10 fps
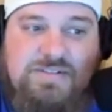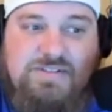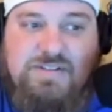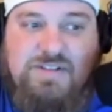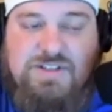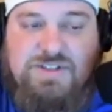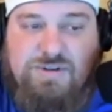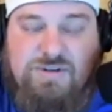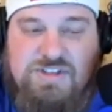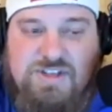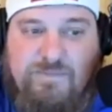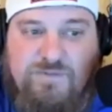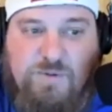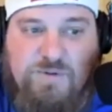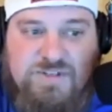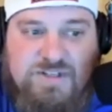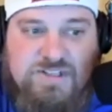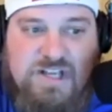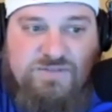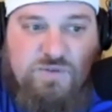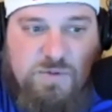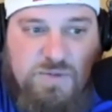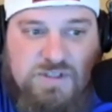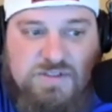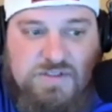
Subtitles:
He has 3 top 4s in his last 4 weeks.